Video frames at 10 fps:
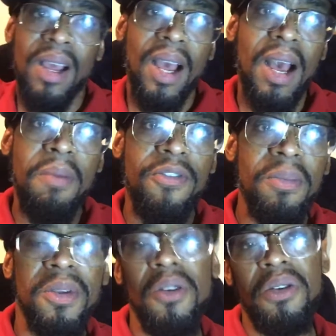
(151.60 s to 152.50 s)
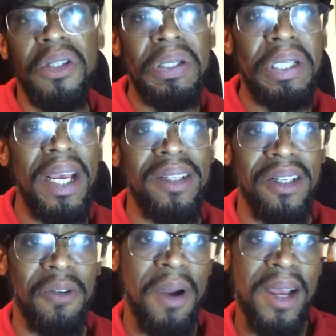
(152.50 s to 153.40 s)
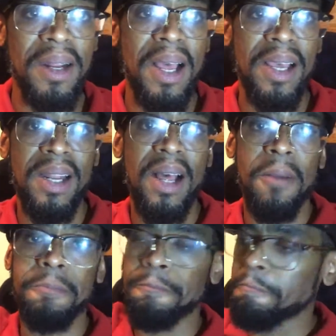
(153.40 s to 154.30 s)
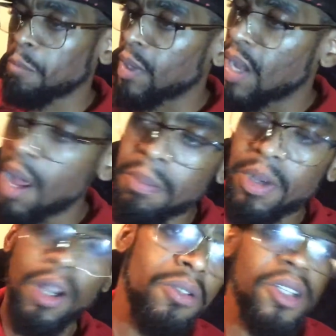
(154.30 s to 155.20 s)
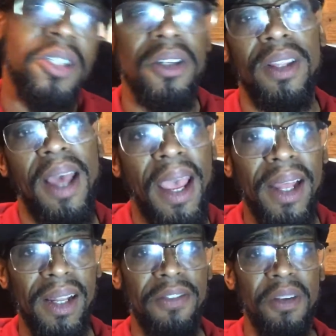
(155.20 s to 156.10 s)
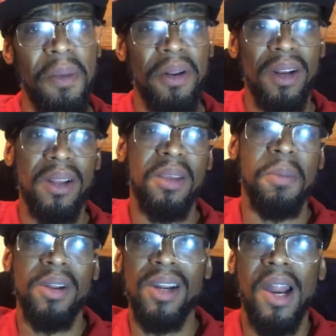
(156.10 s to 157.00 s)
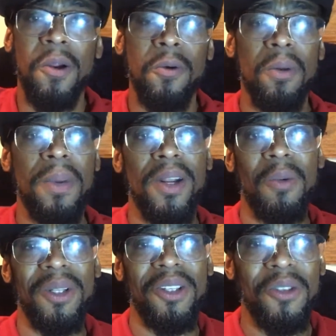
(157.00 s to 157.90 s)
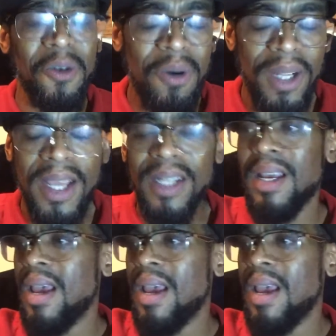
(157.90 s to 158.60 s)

I'm from Houston, Texas, right, and I'm closest to the A-Leaf community, a community that I grew up in and went to school in.